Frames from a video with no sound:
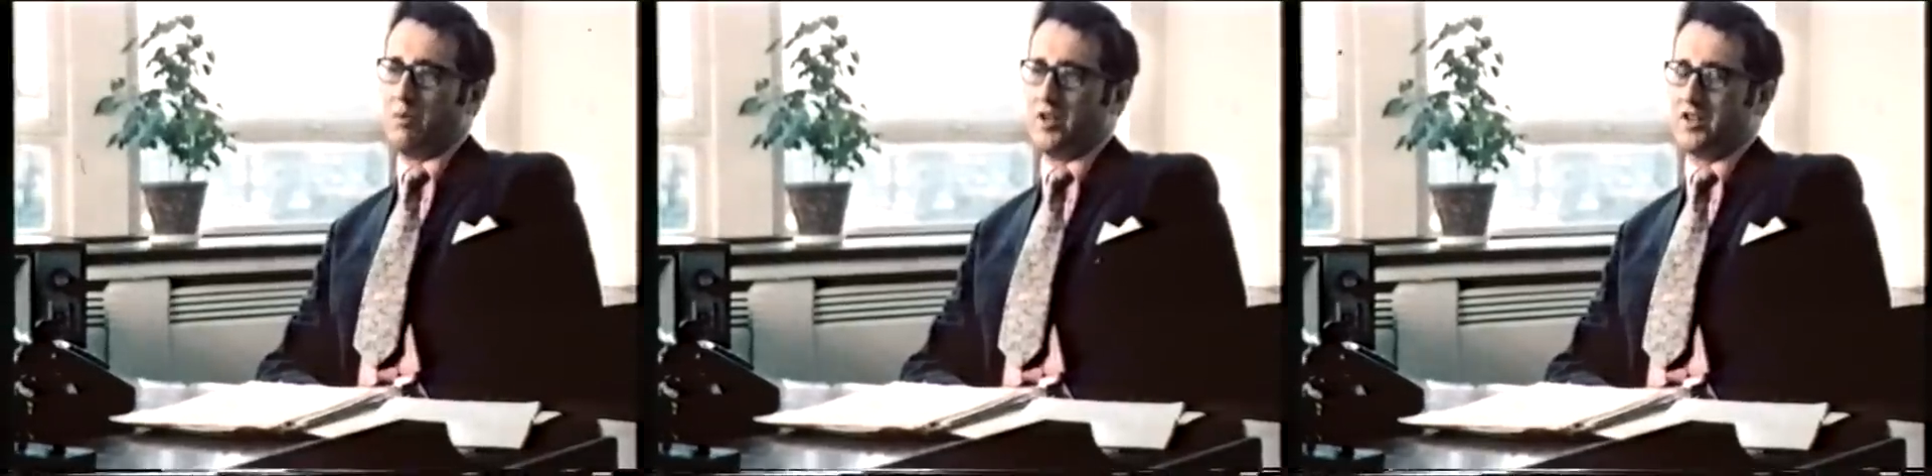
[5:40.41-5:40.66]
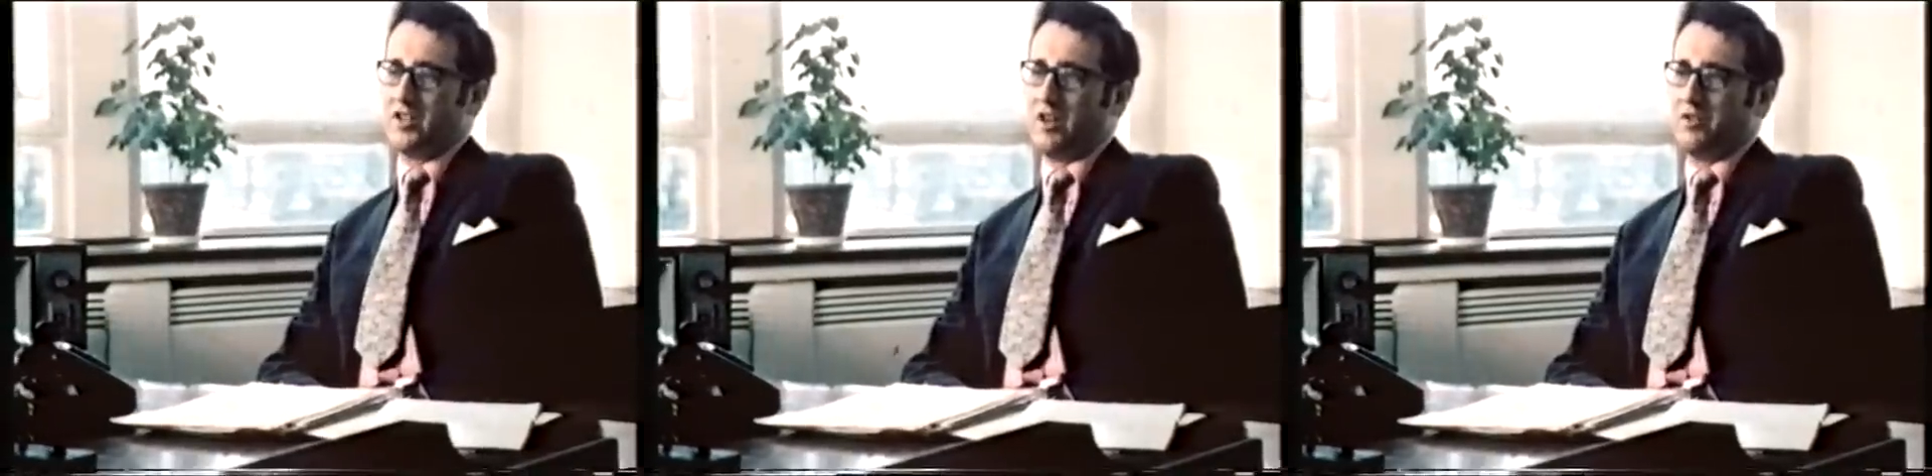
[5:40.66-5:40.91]

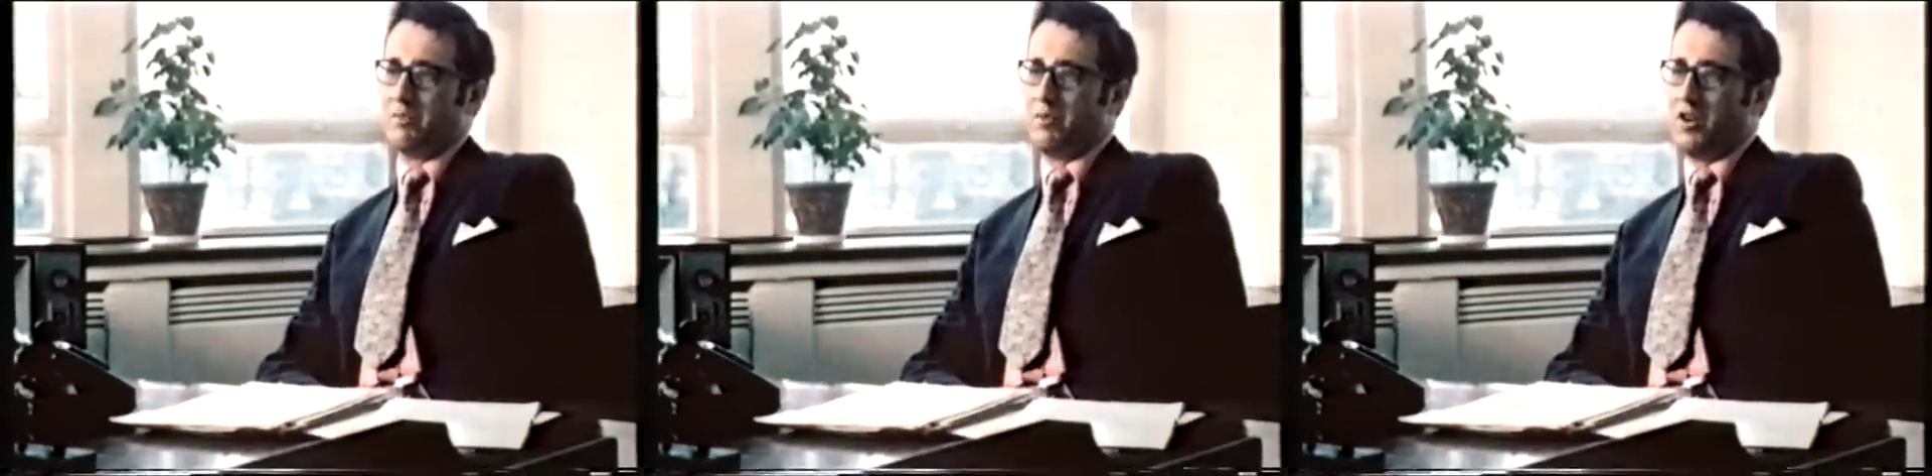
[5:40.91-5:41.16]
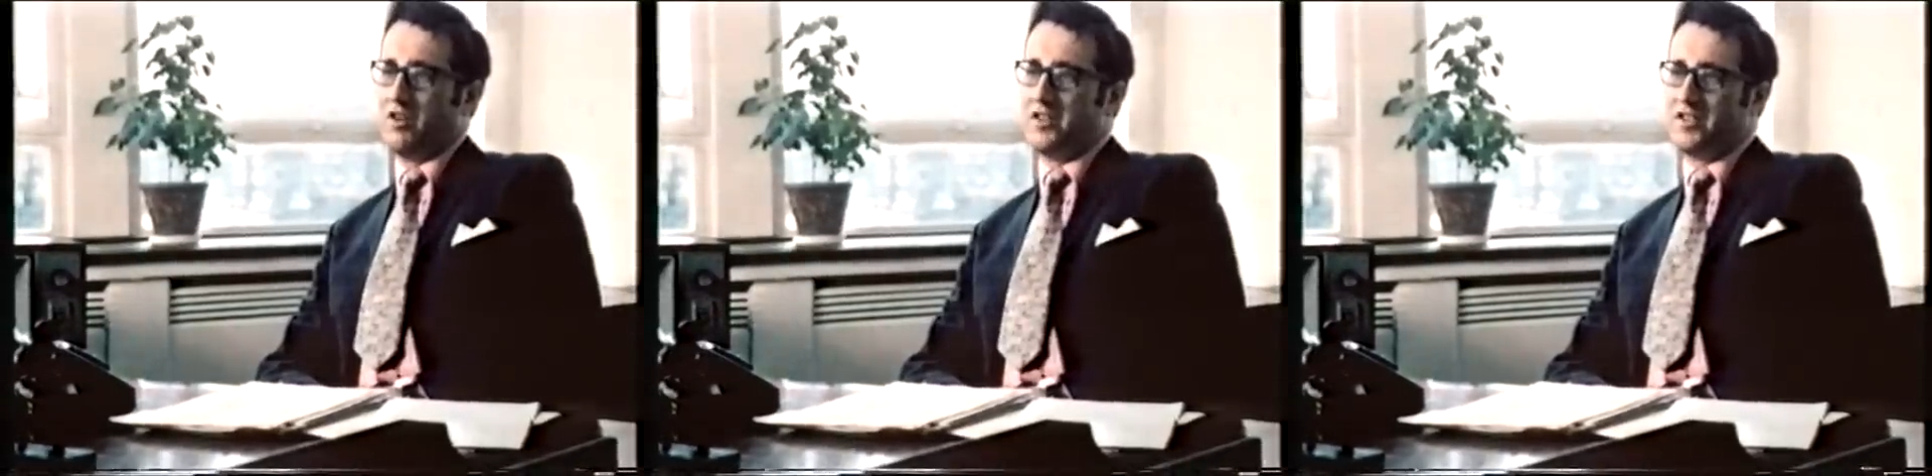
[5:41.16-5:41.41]
which go to
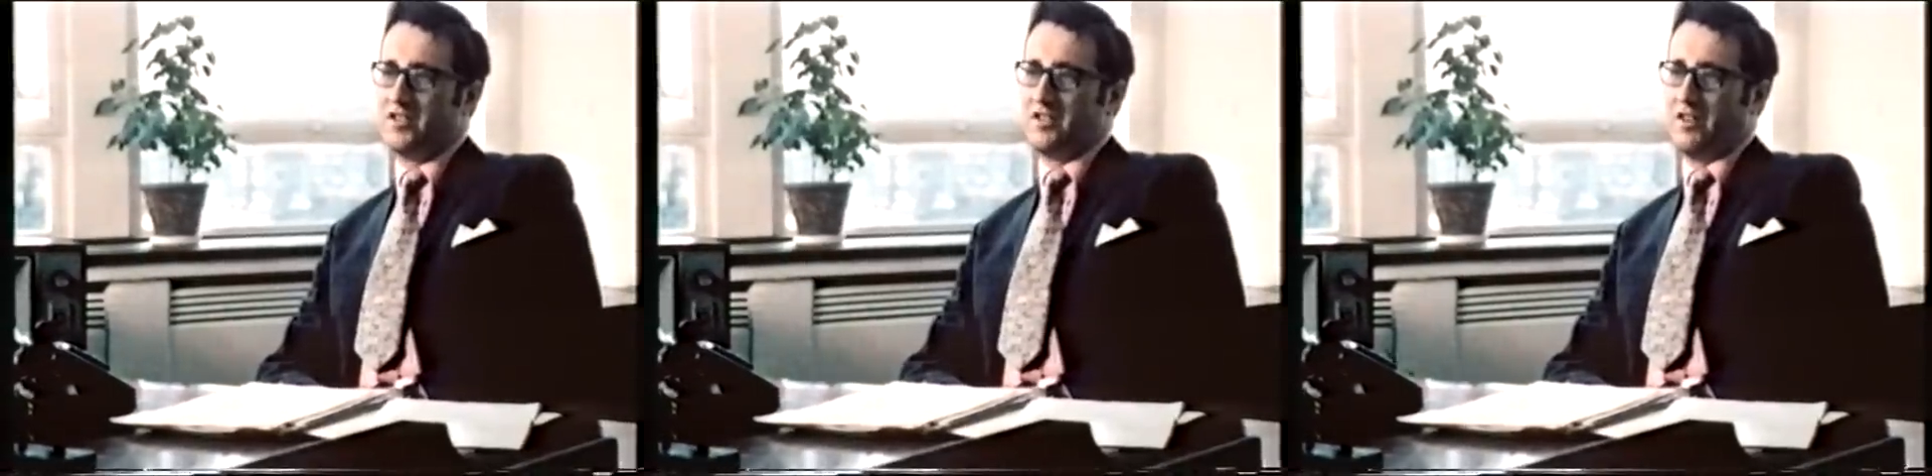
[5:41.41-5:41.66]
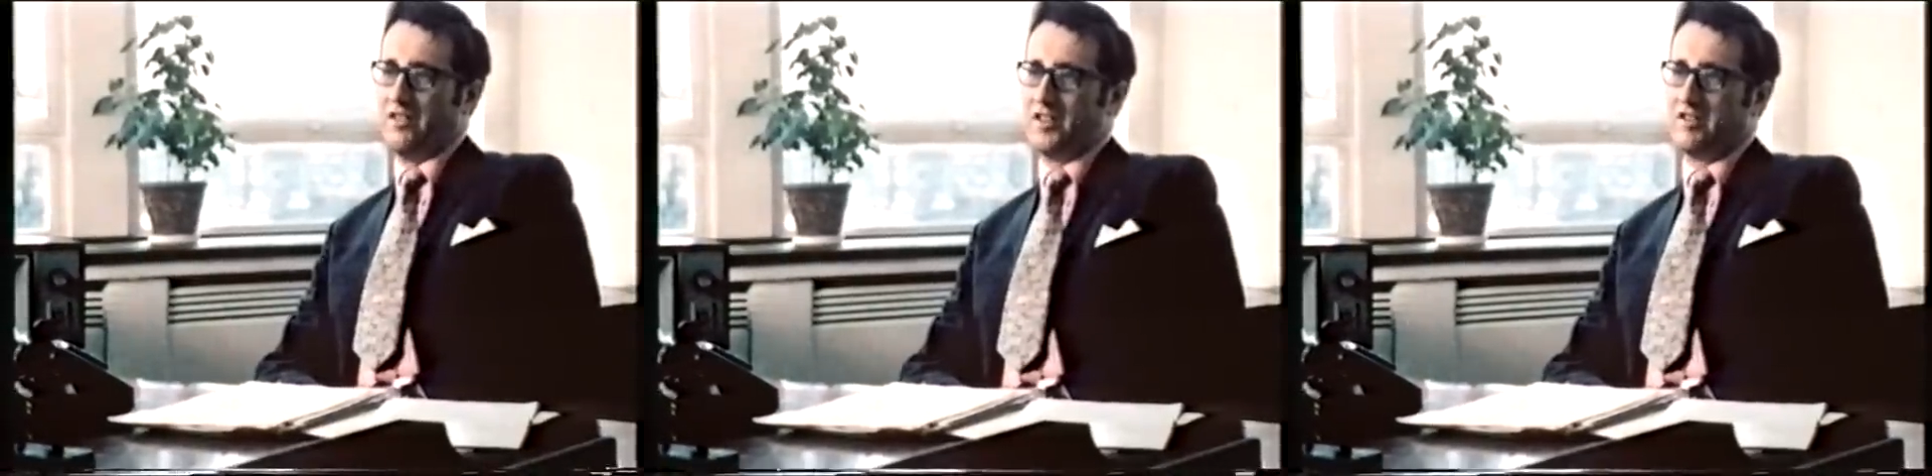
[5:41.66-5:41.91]
blocks
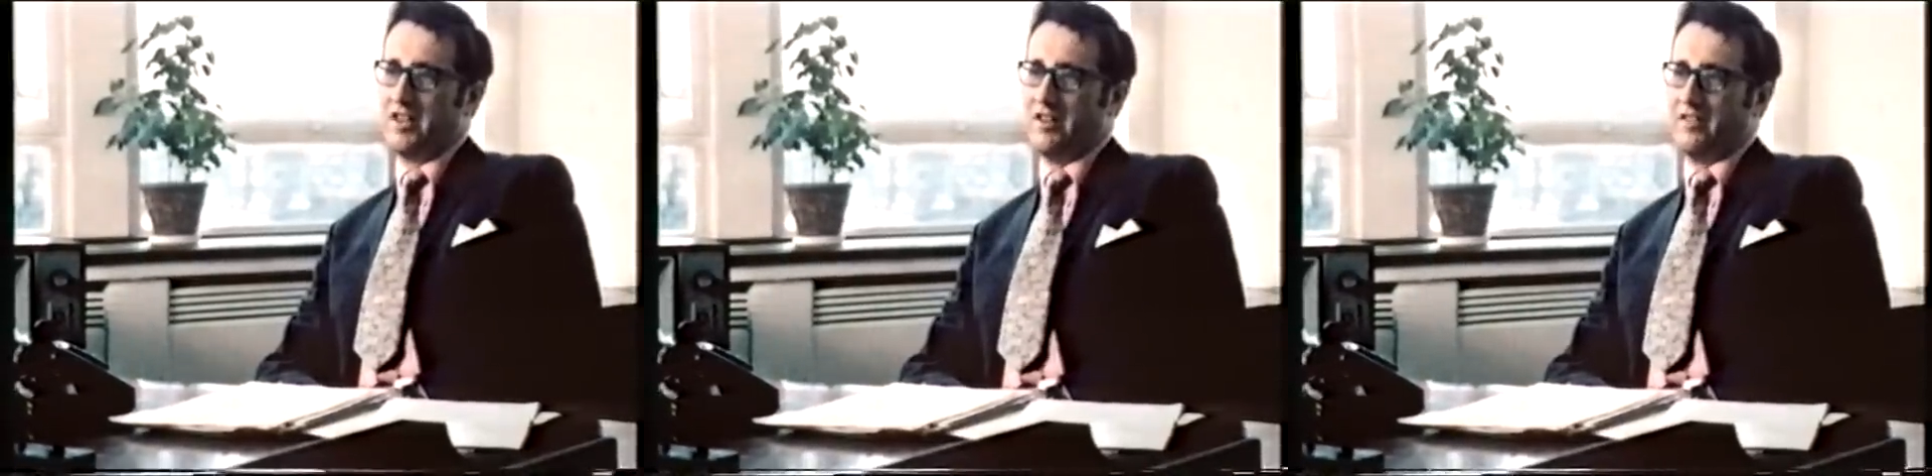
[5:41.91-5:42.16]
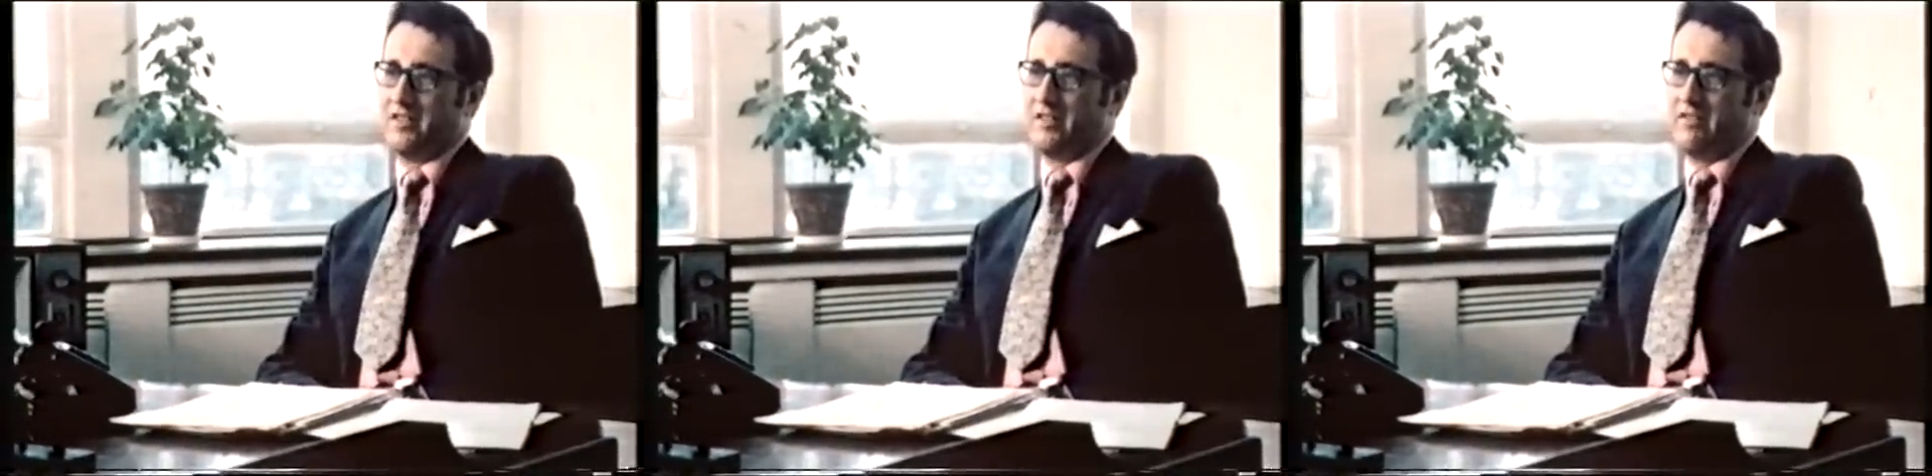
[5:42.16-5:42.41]
on the
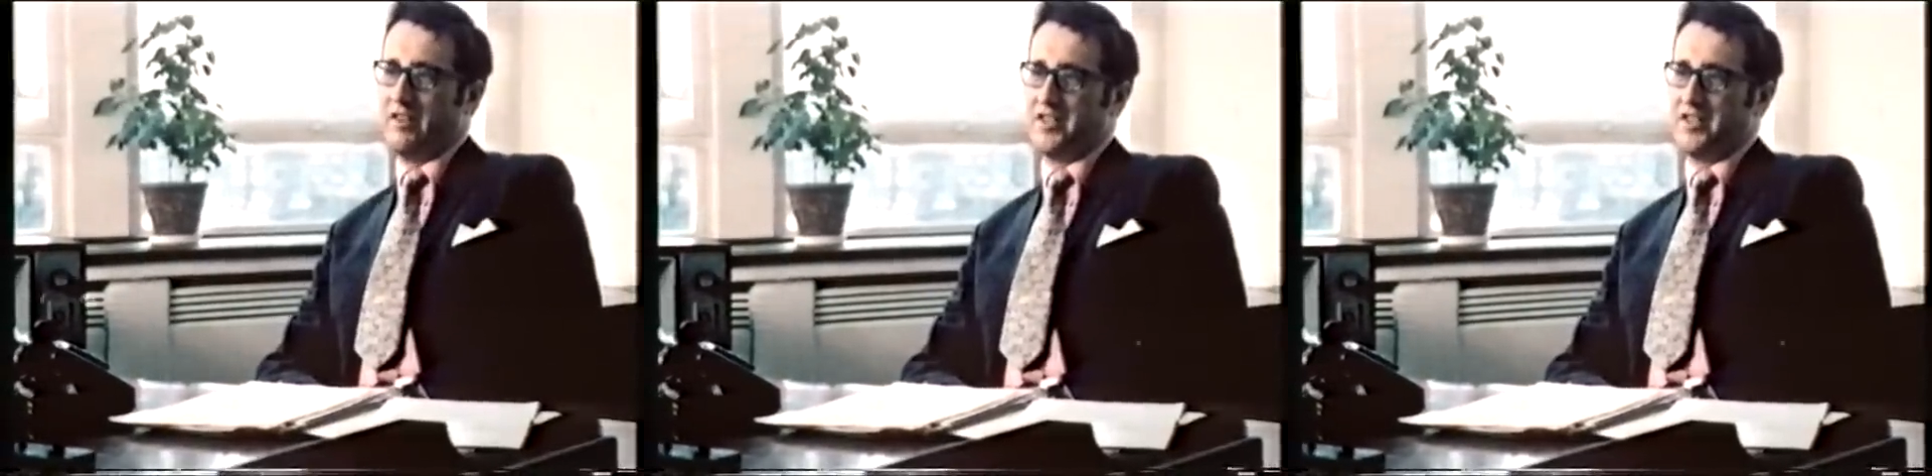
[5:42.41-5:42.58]
ground,